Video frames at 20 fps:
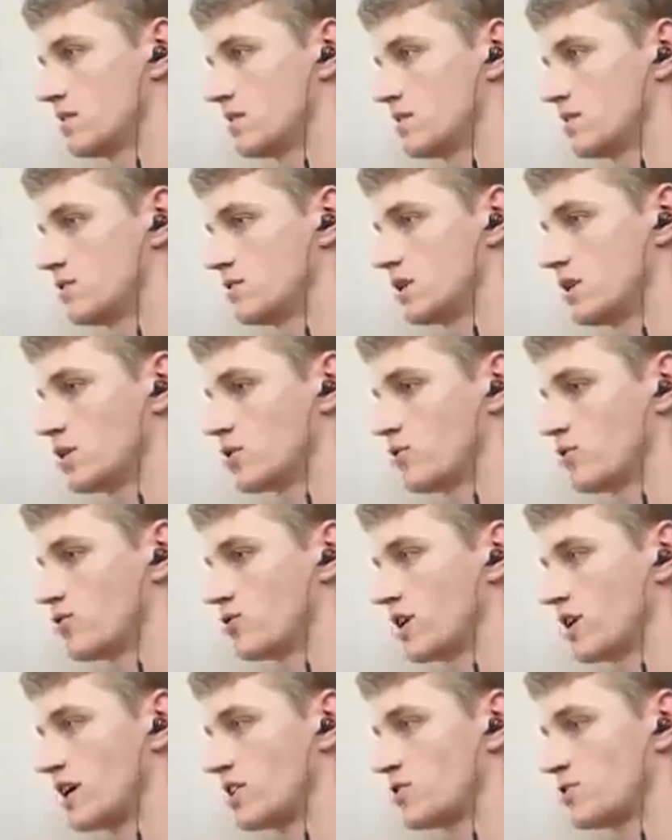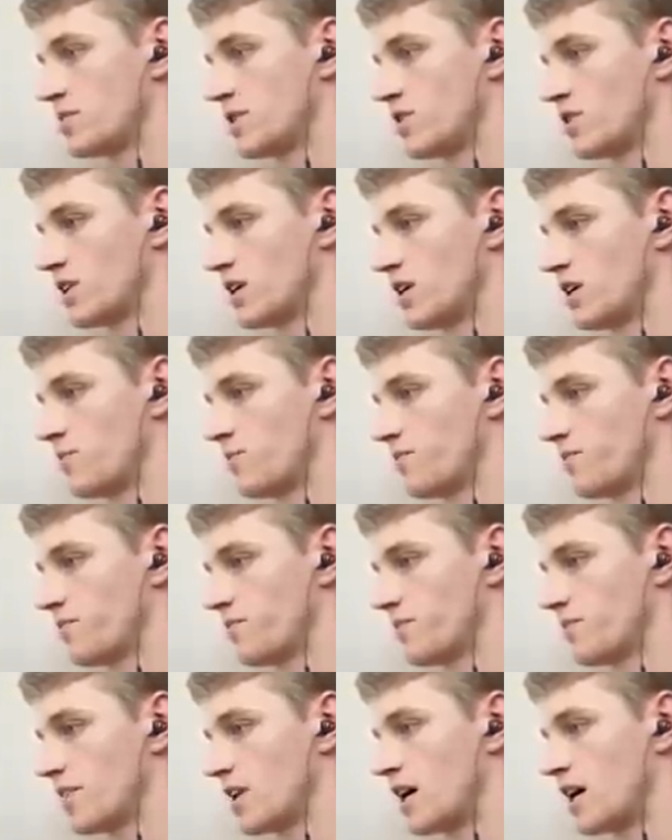You're not going to catch me, okay?
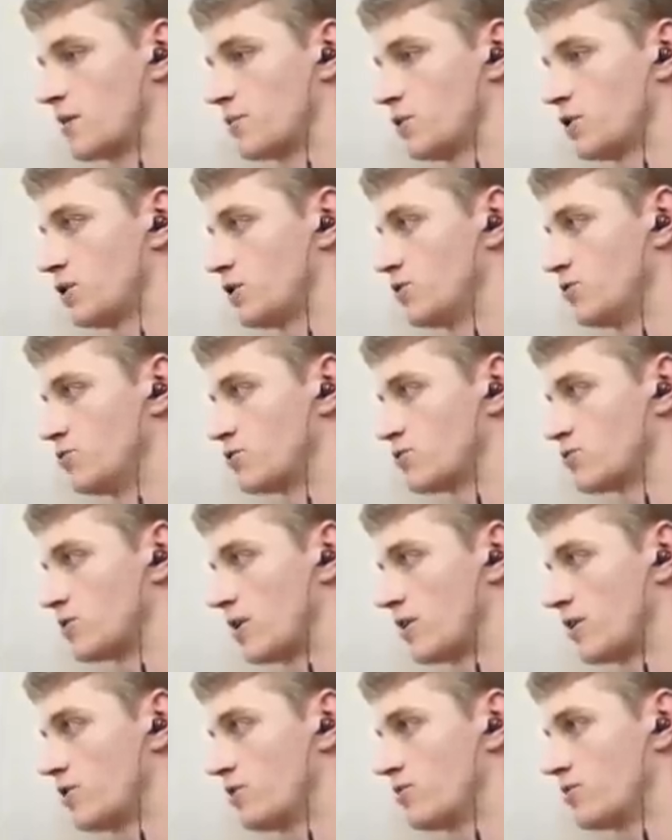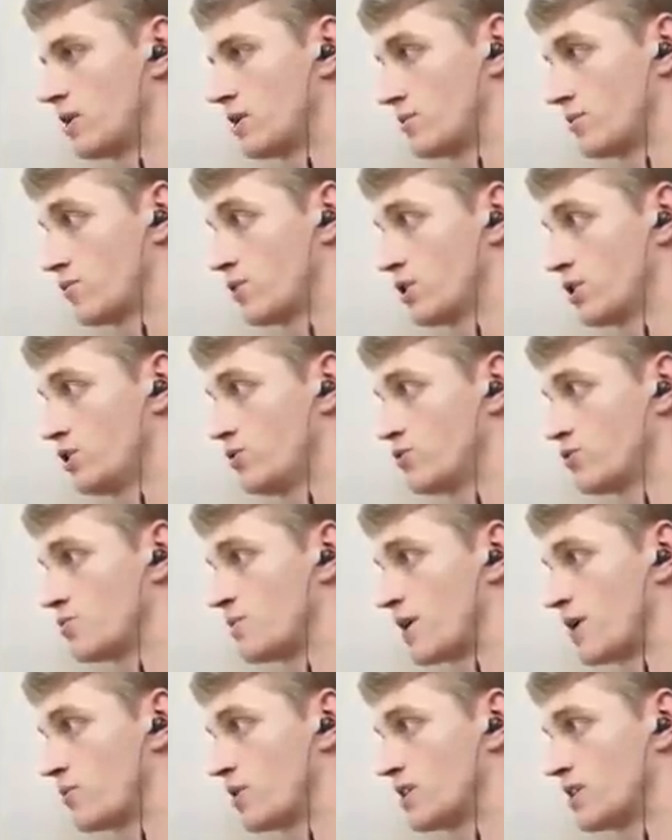I will use
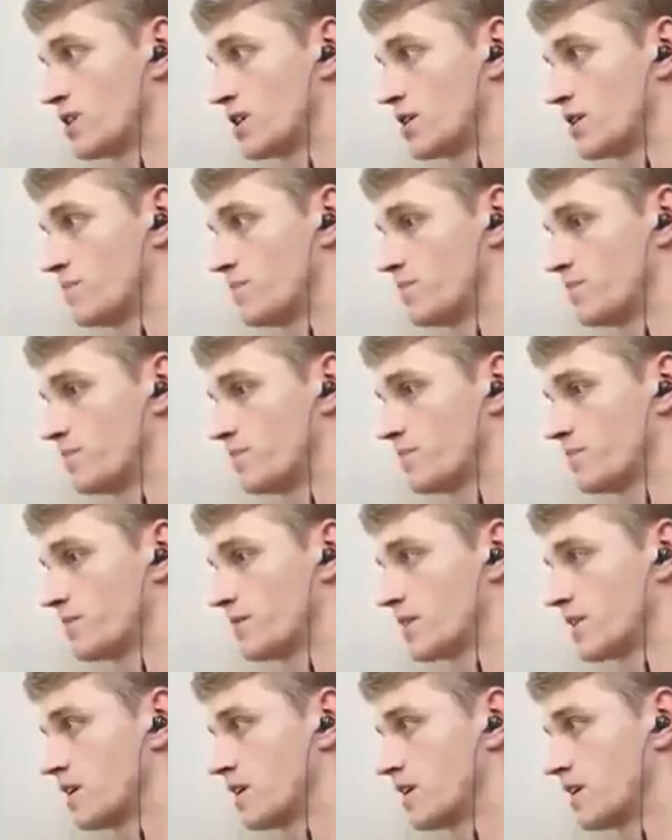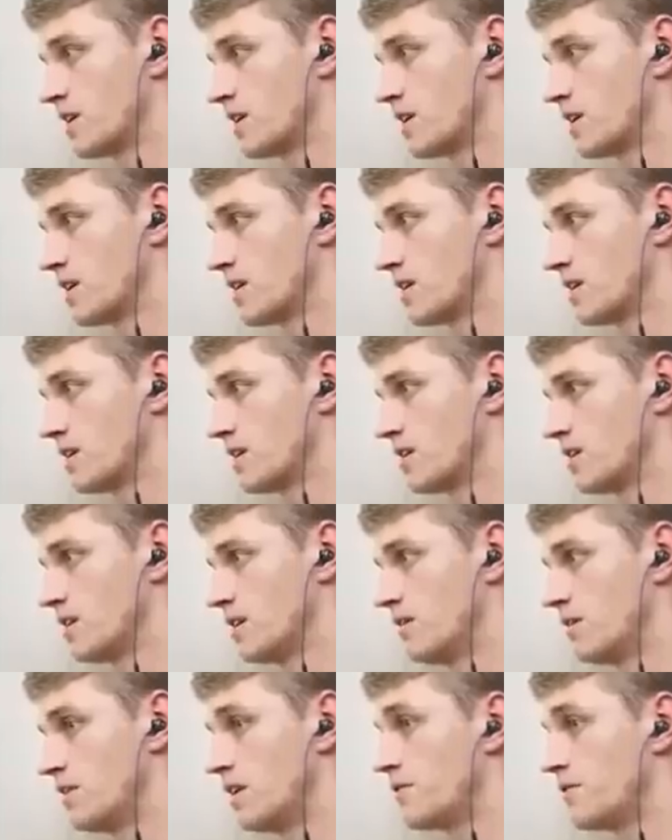my red gel.
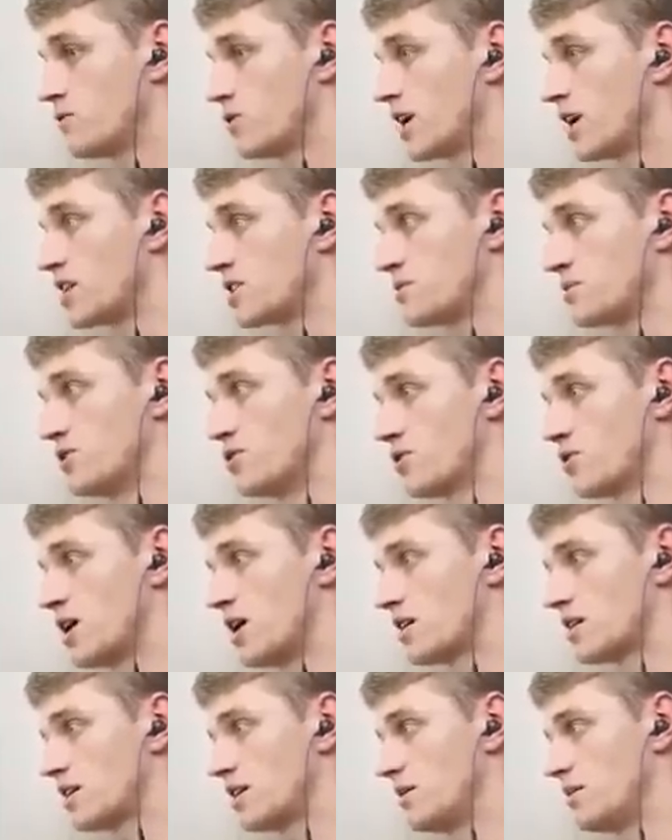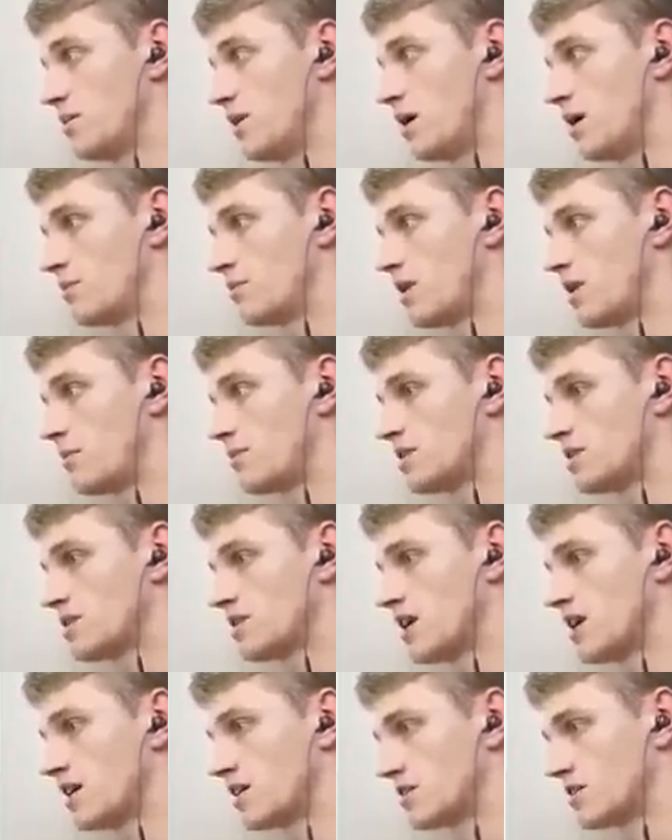Even if you catch me, you can't keep up, I'm just
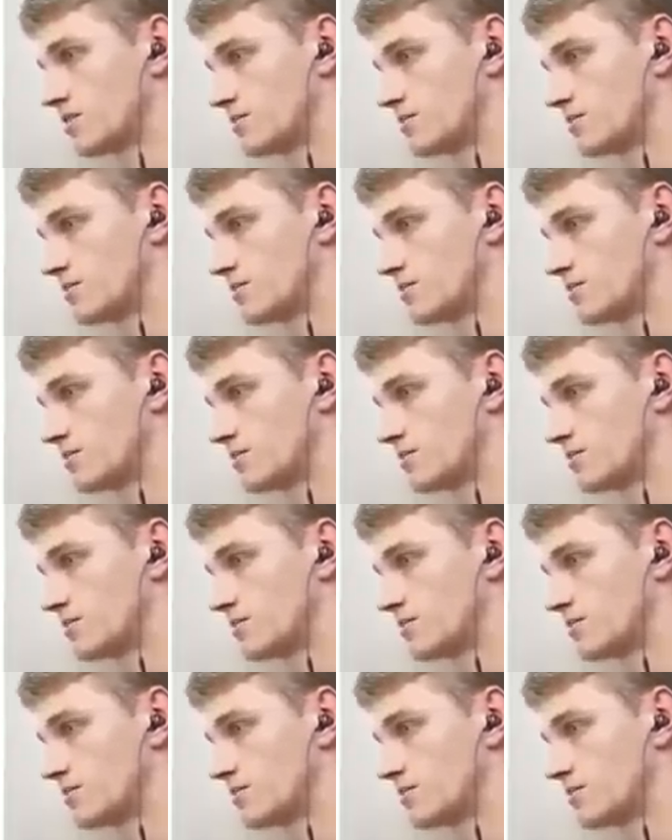saying.